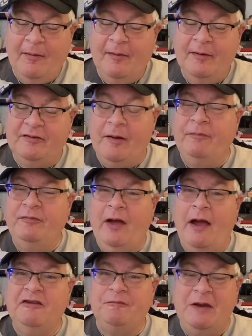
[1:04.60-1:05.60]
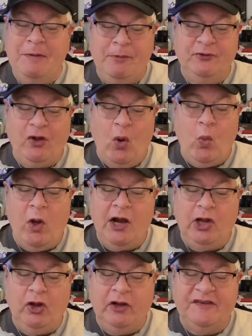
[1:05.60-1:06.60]
Sometimes people don't want to
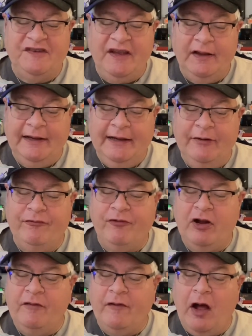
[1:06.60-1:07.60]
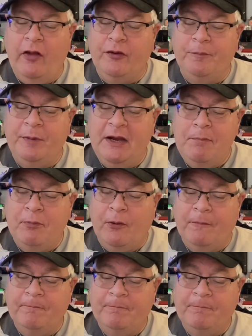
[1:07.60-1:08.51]
look silly in front of other people.